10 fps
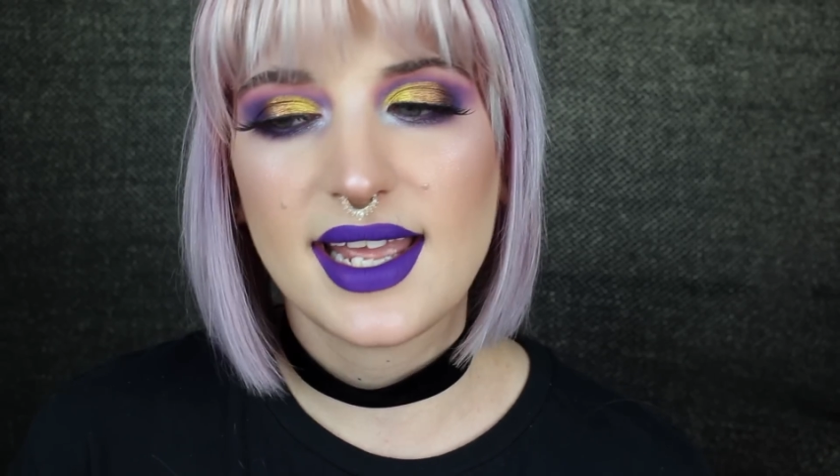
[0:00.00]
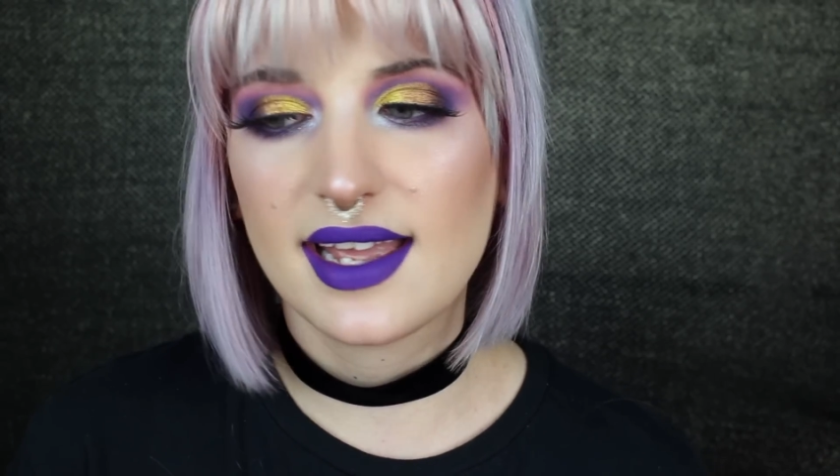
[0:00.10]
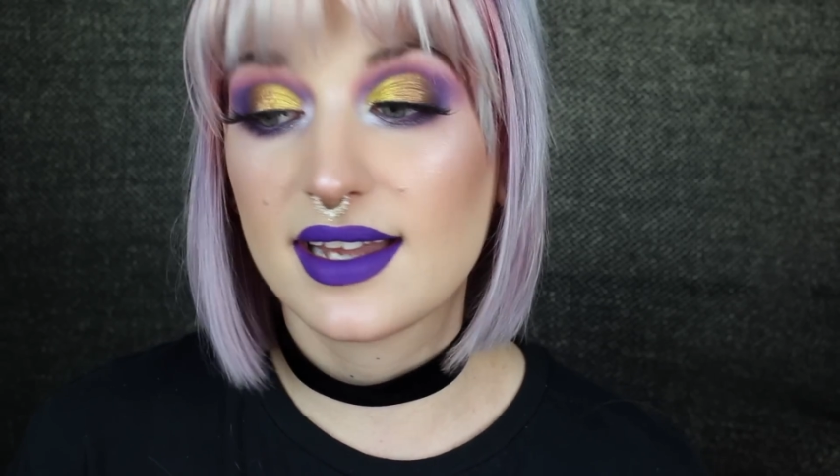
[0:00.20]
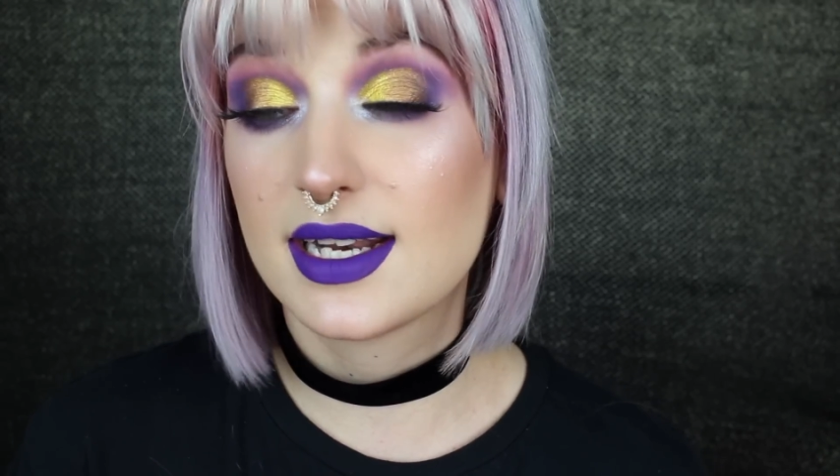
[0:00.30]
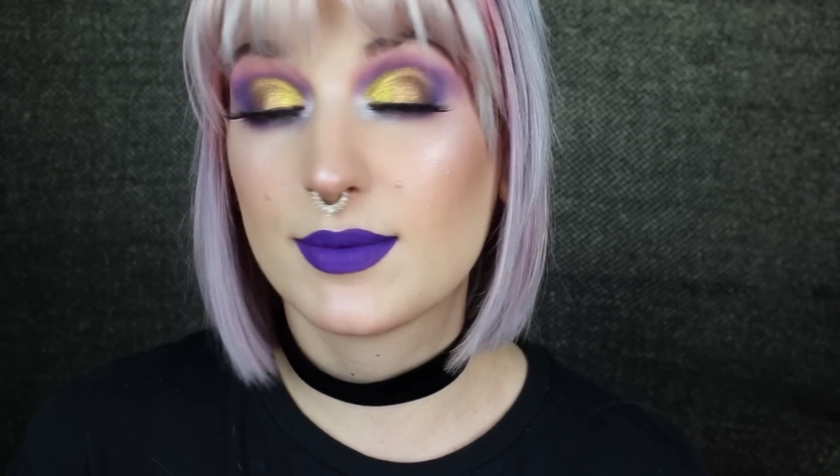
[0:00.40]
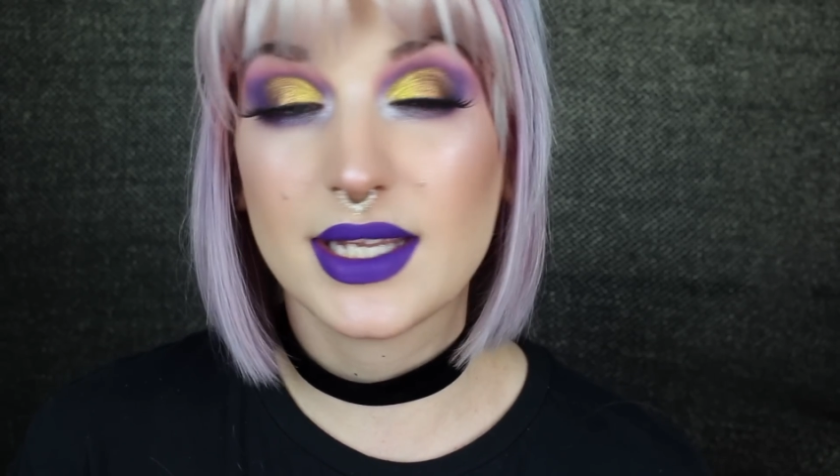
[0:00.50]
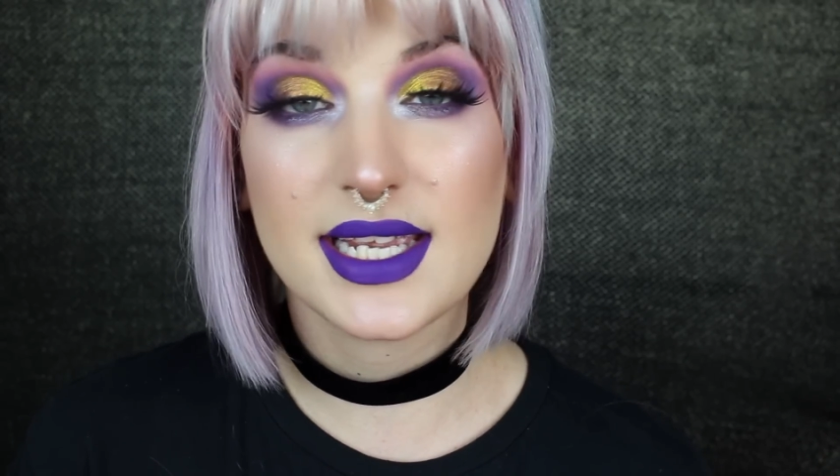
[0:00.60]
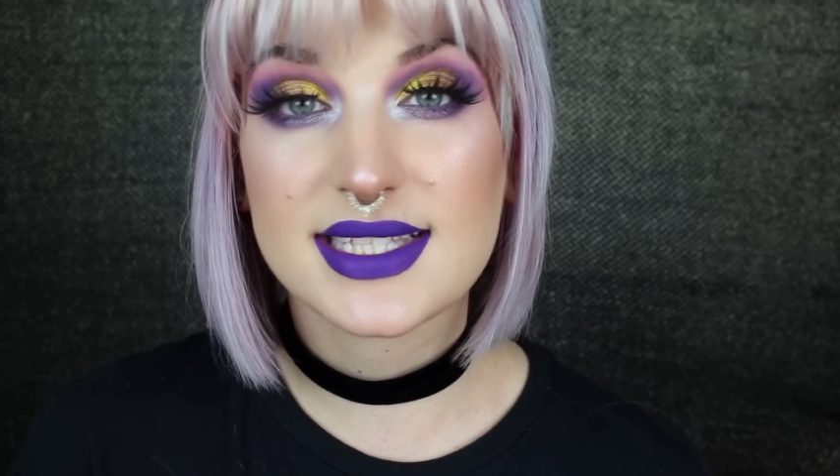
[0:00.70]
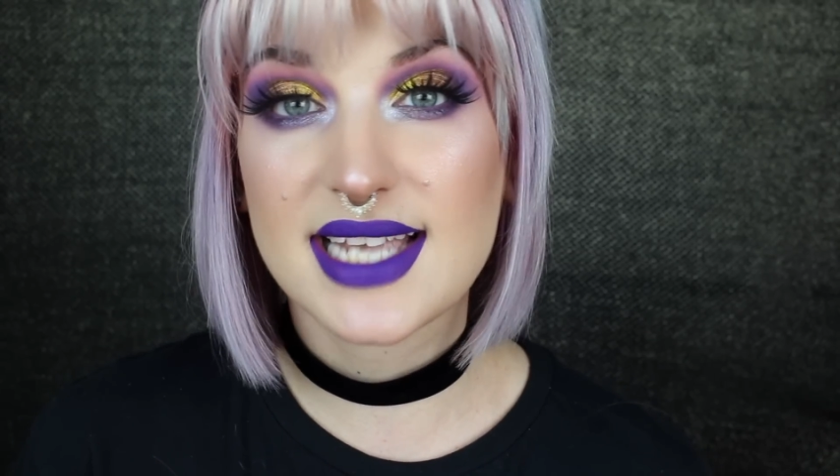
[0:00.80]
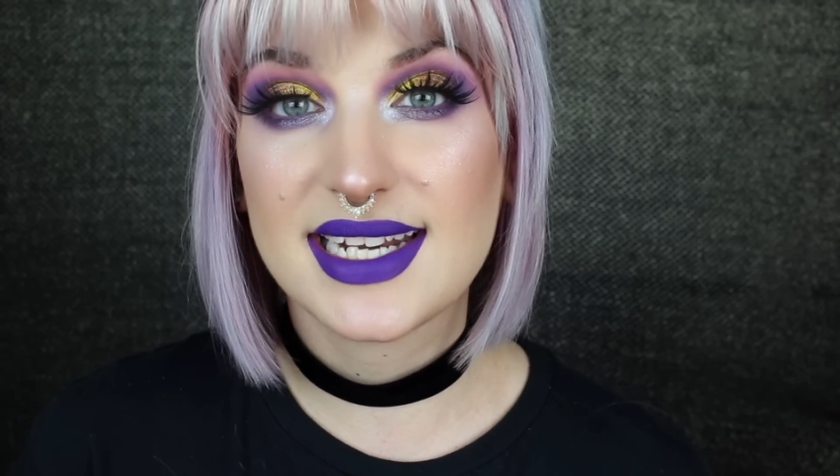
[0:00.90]
And I'm
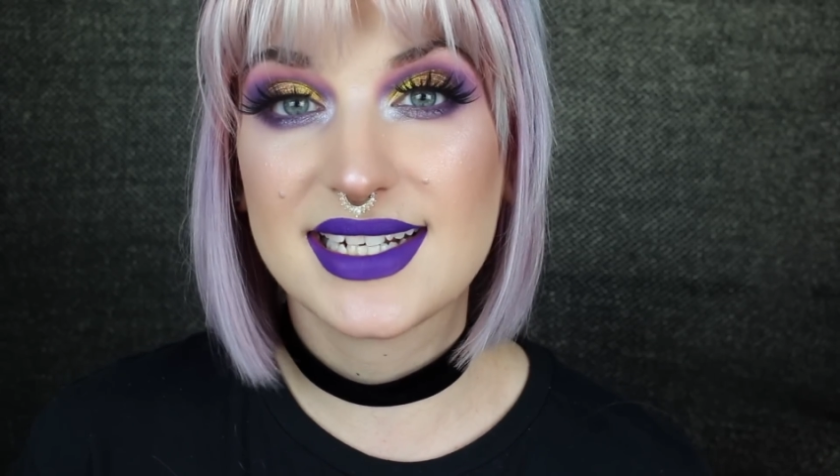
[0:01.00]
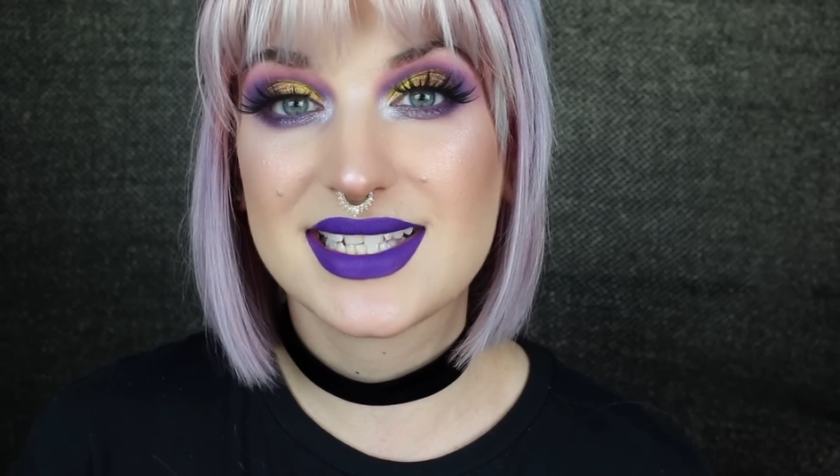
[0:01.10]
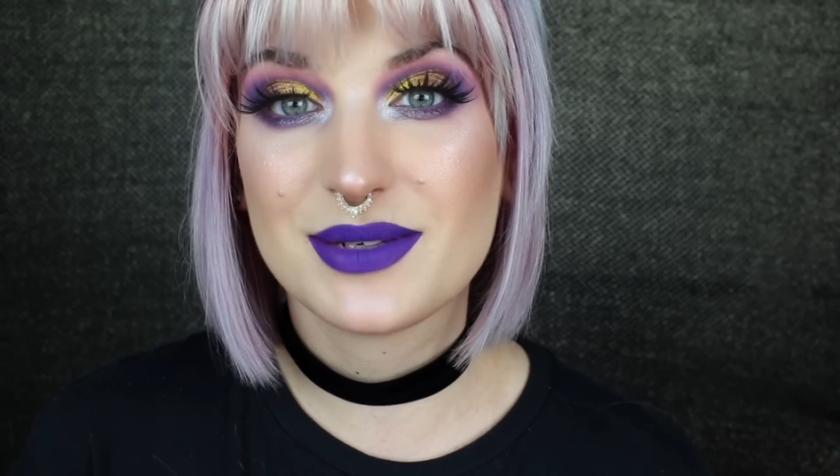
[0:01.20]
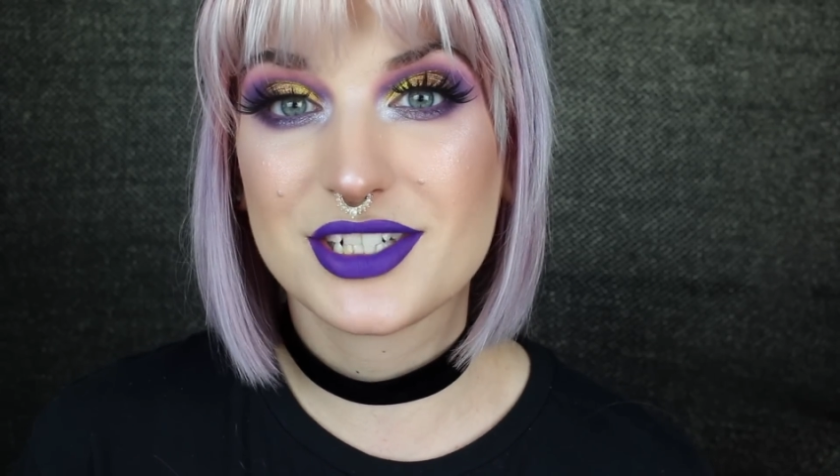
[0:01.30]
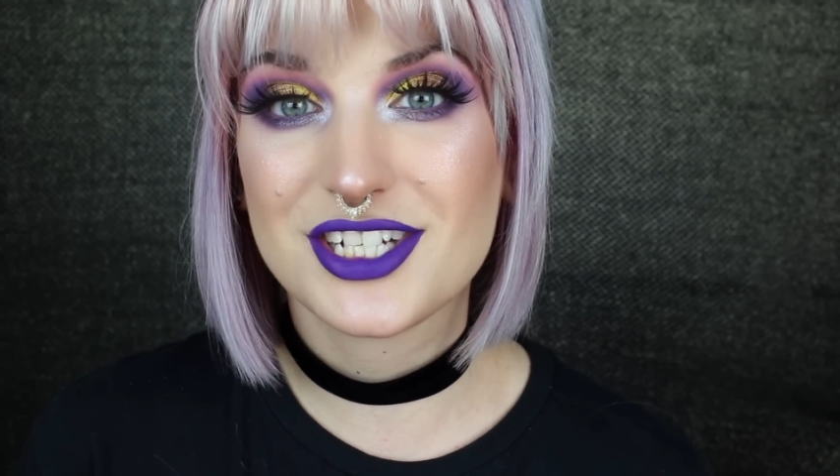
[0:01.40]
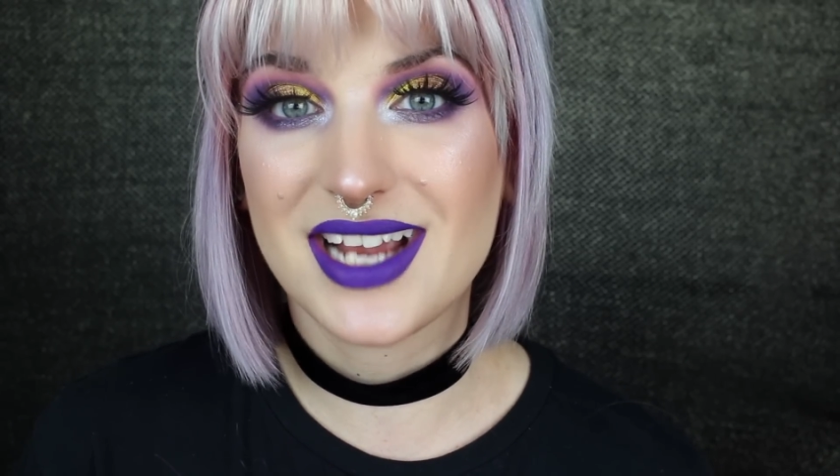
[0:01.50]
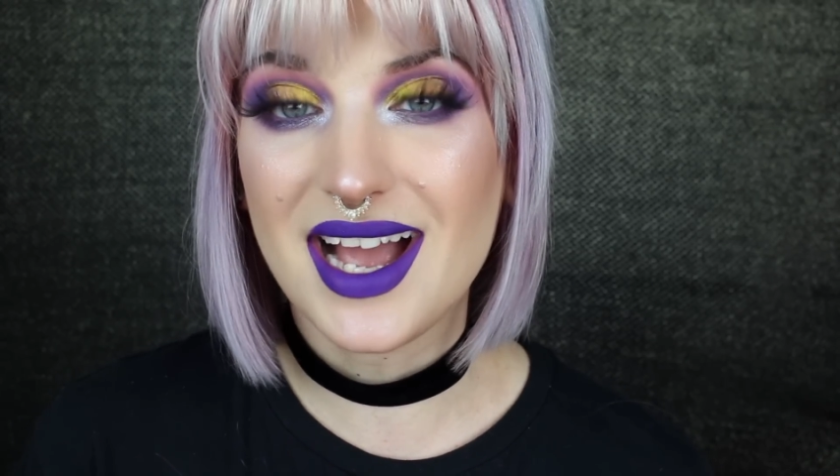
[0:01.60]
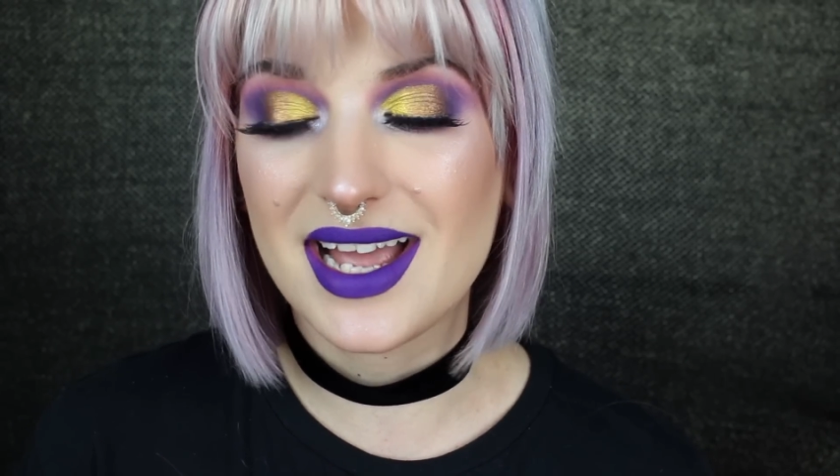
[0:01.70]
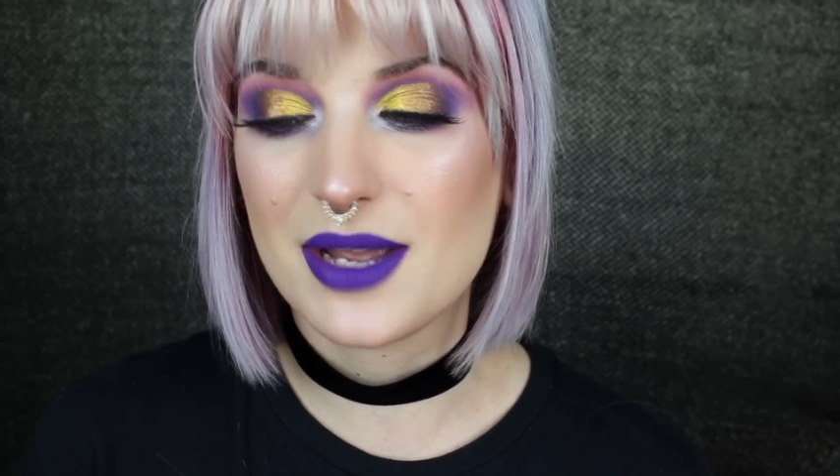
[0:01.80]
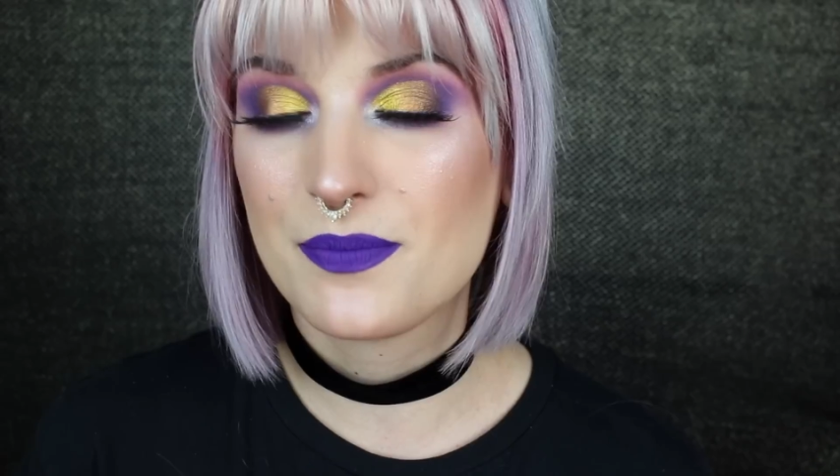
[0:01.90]
really excited to see what she
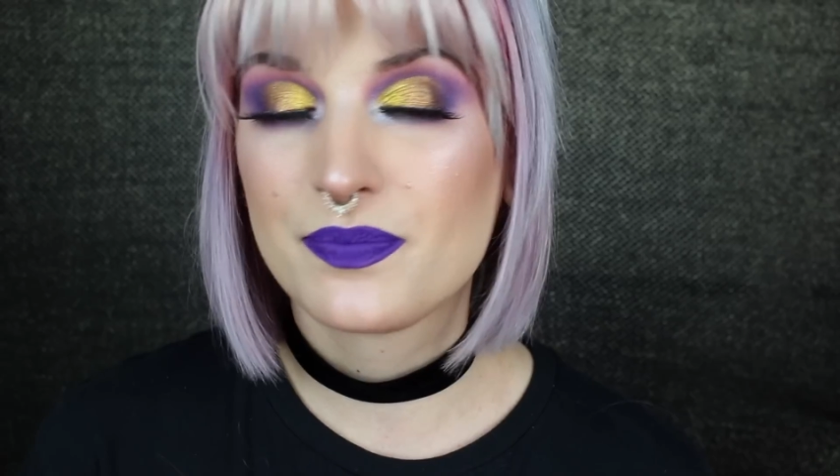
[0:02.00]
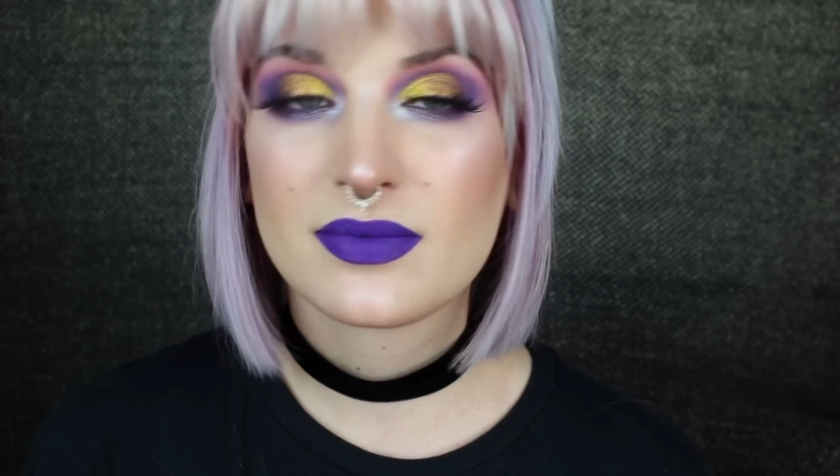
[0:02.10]
got.